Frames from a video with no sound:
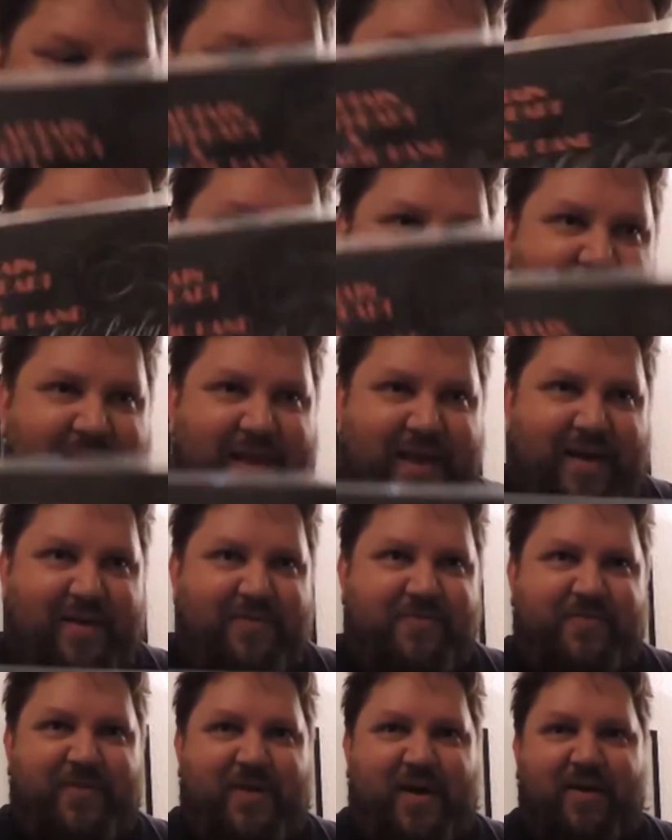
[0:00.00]
Clearly,
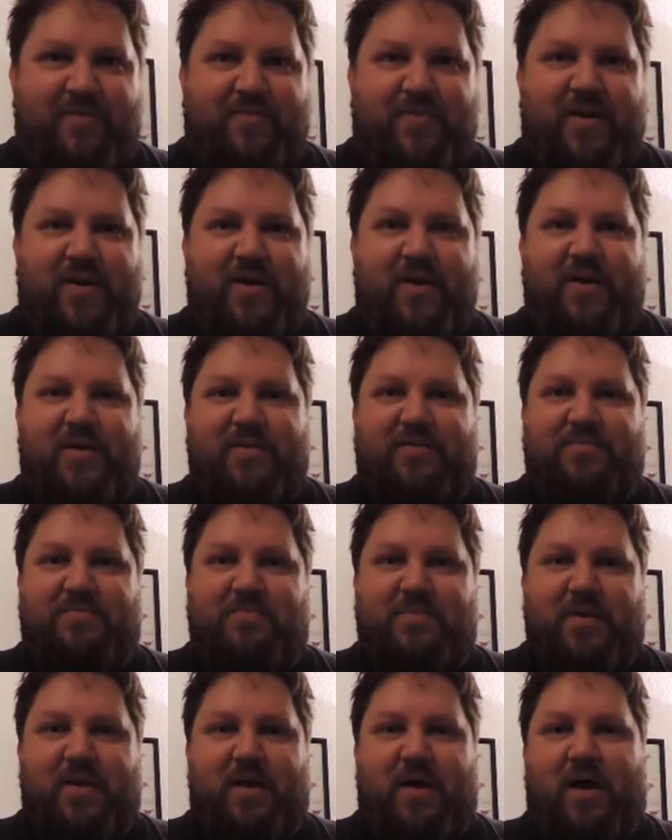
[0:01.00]
I've heard
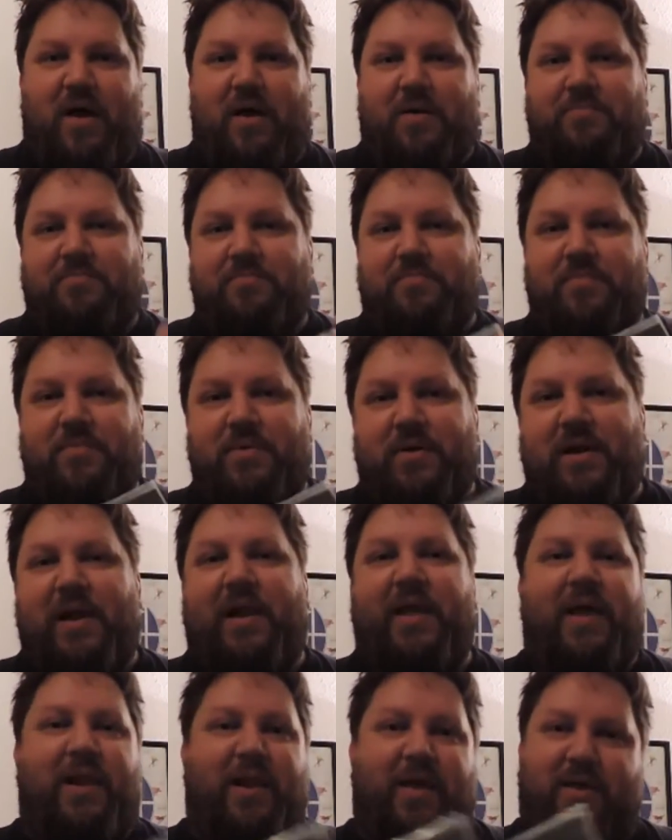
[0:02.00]

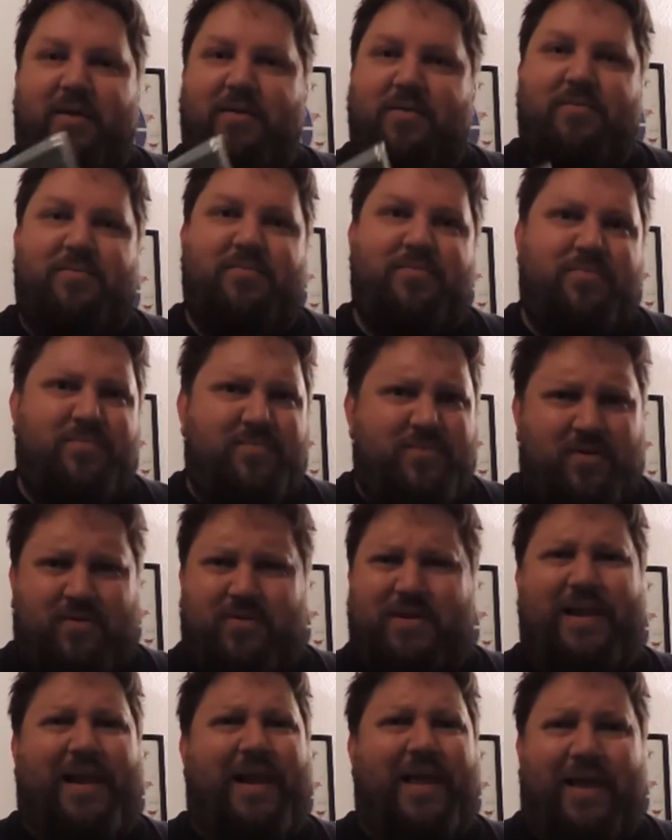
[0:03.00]
clearly,
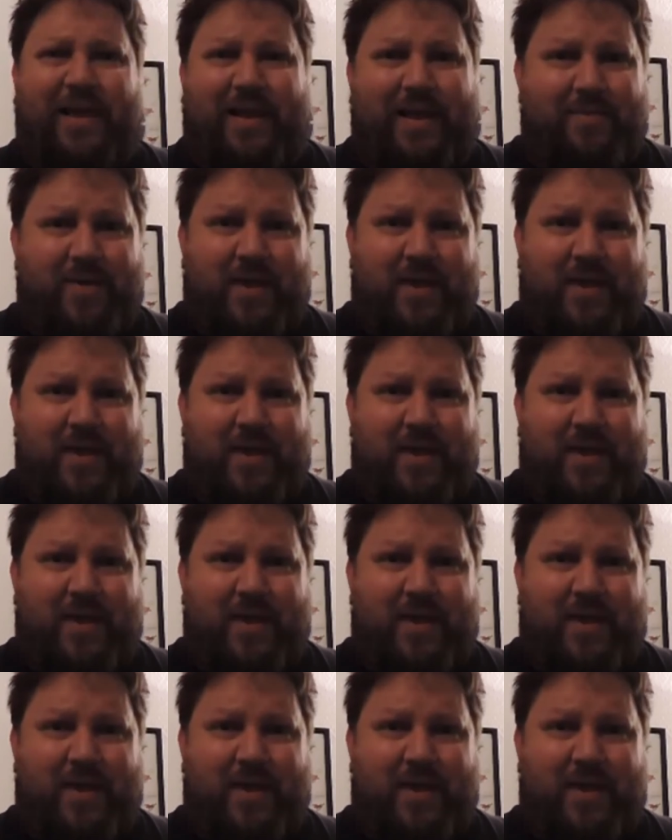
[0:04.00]
not clearly.